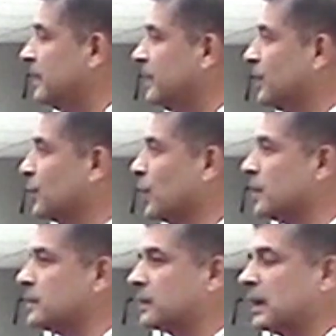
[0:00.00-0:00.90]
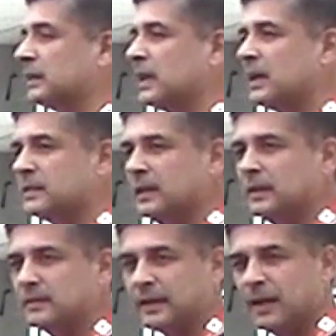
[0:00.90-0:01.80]
It was Kartar Singh
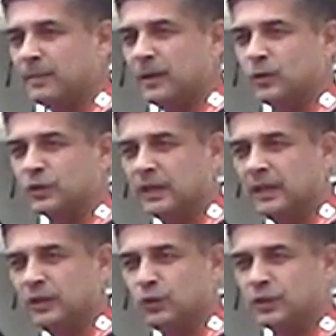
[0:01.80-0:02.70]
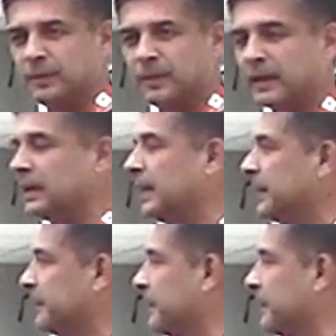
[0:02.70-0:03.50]
Sarabha who studied in UC Berkeley.